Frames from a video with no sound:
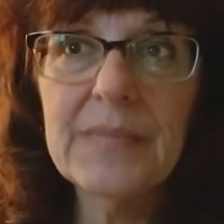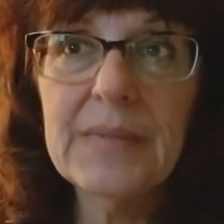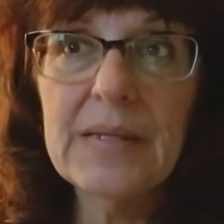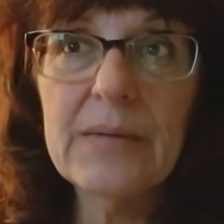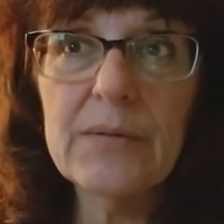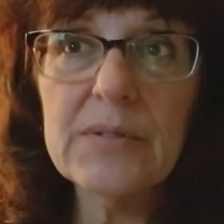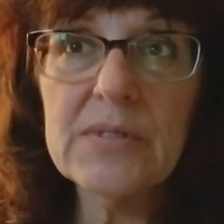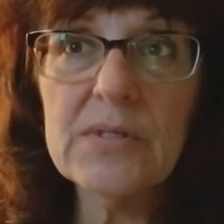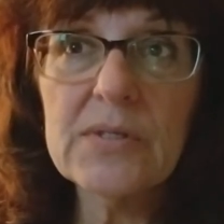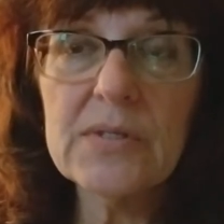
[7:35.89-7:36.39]

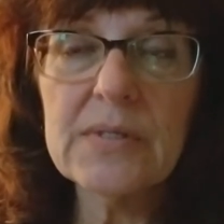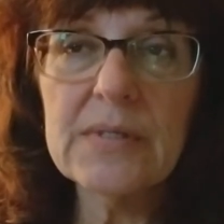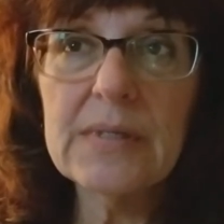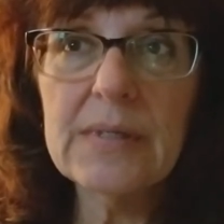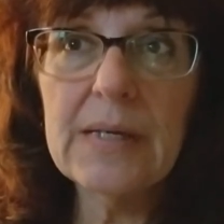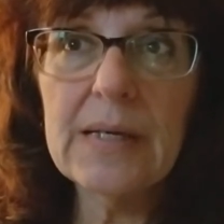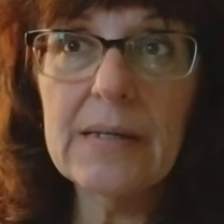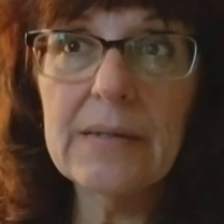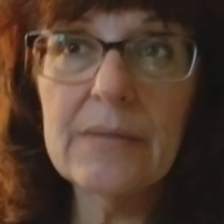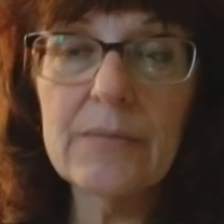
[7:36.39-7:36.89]
it was
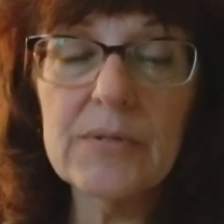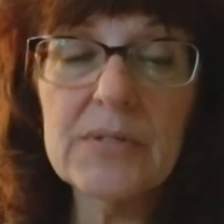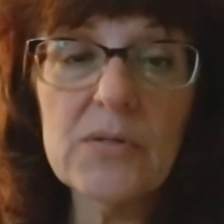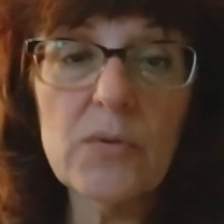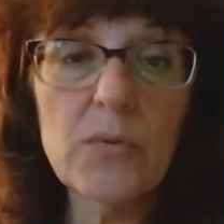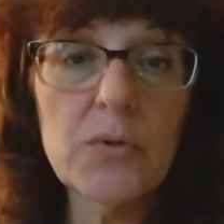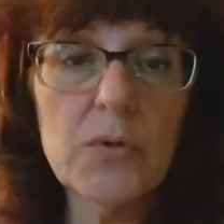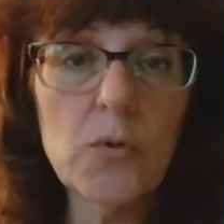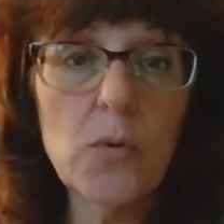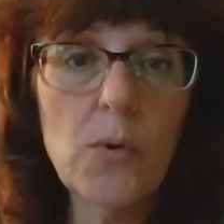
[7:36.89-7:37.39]
it was
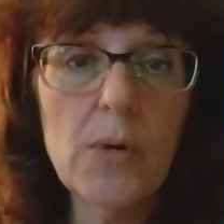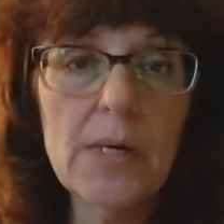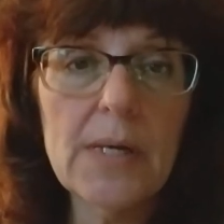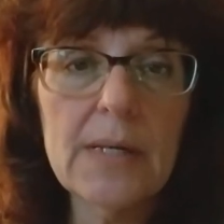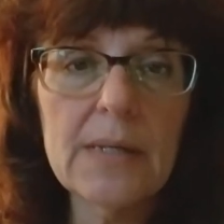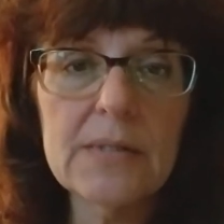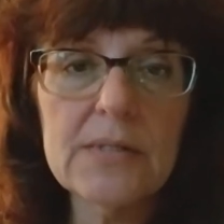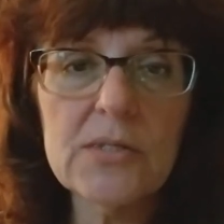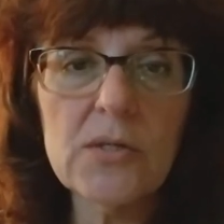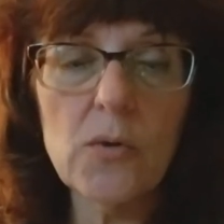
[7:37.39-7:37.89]
so
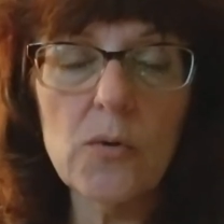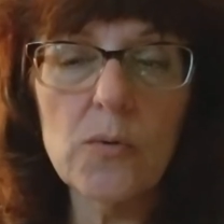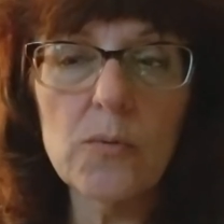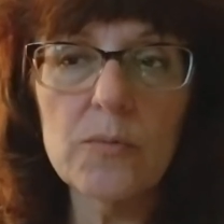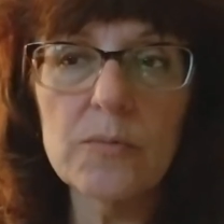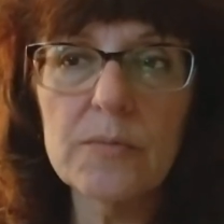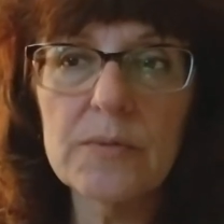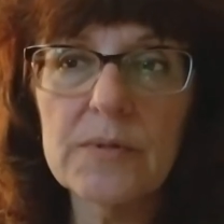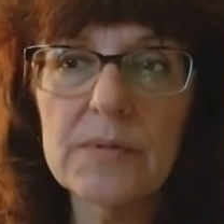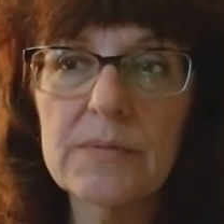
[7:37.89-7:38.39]
annoying and
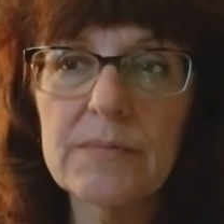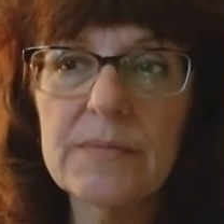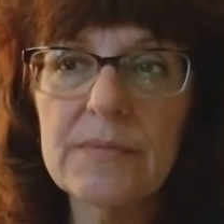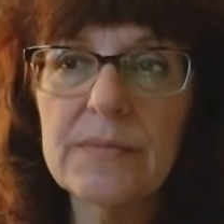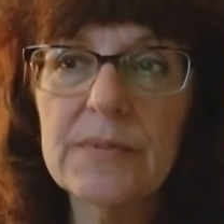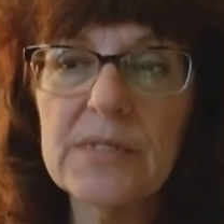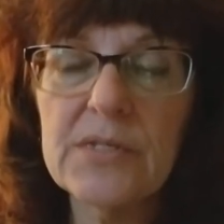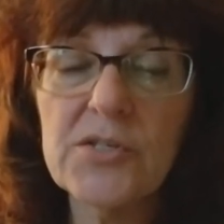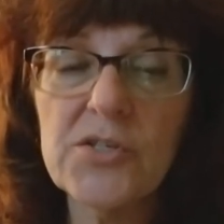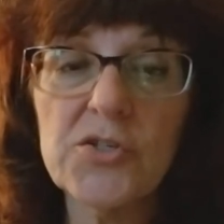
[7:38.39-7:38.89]
so
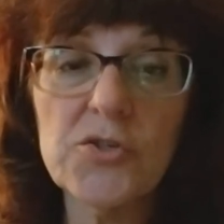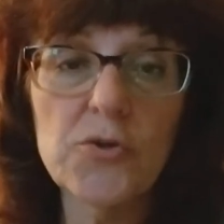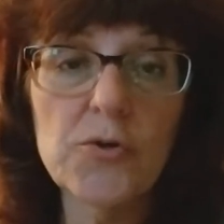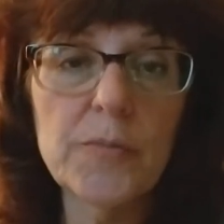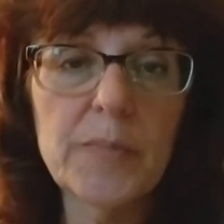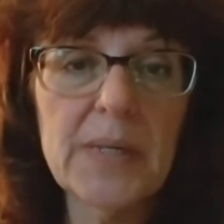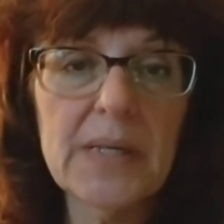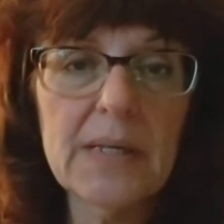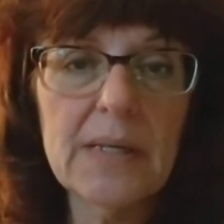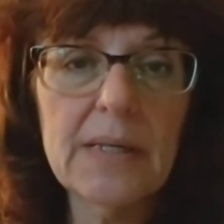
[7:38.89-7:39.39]

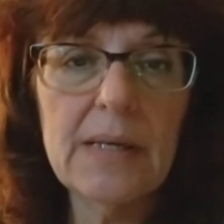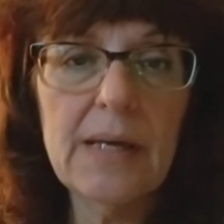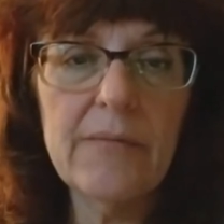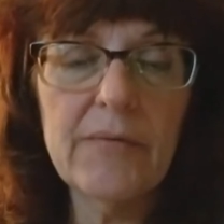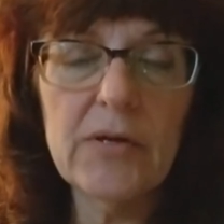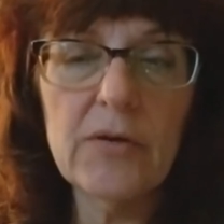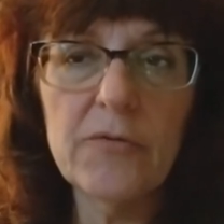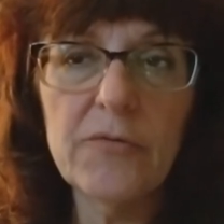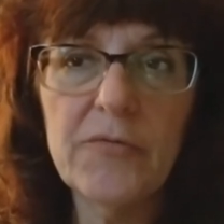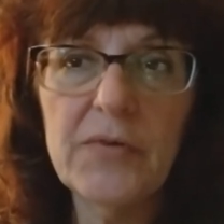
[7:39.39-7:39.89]
disturbing
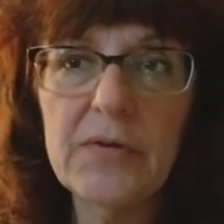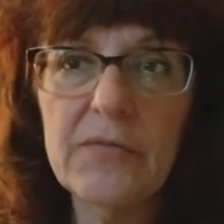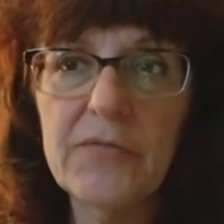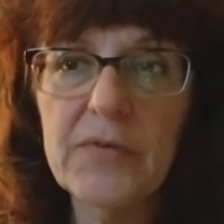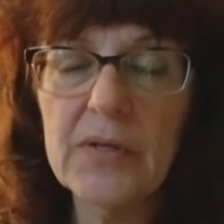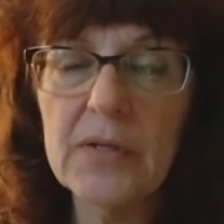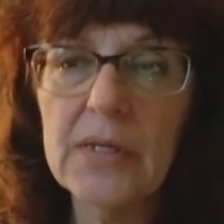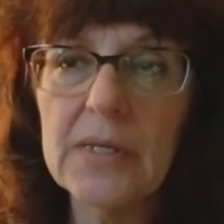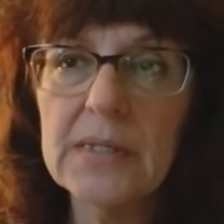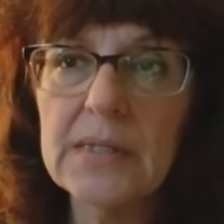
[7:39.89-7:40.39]
having your feet
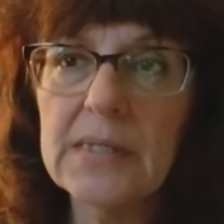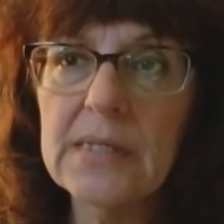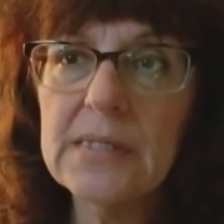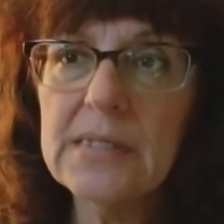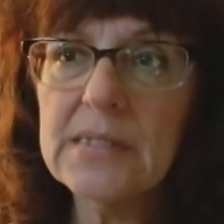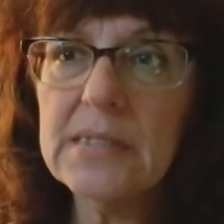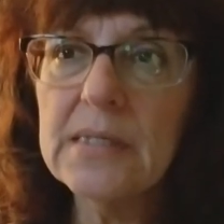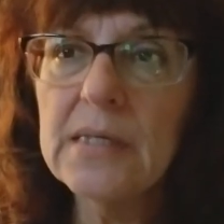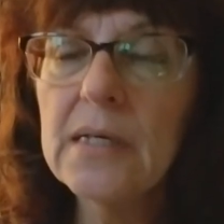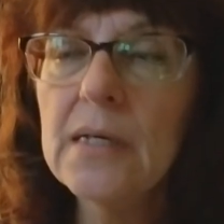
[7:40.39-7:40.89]
feel like
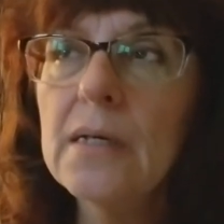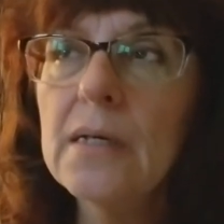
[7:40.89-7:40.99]
this.